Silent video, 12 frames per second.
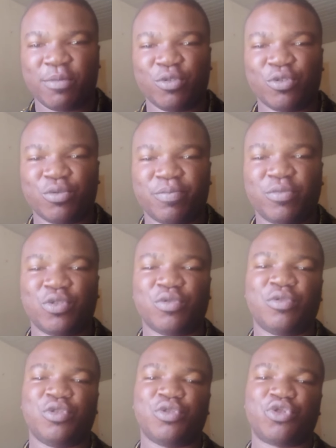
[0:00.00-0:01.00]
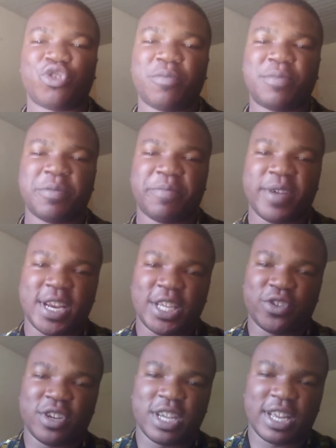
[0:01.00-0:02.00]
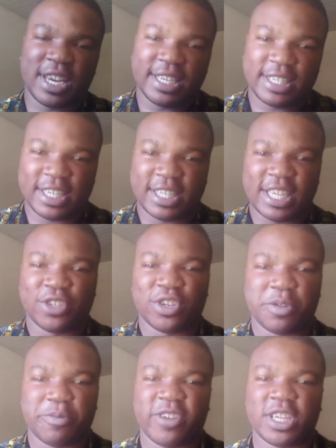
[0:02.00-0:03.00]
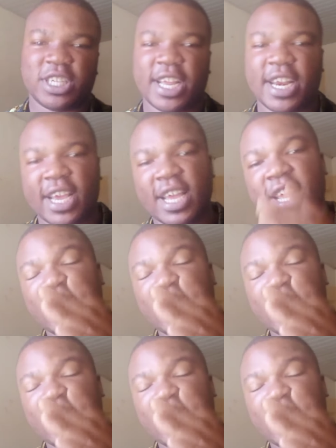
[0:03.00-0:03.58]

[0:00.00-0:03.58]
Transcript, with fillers: You you you rub the penis on the clitoris into the vagina.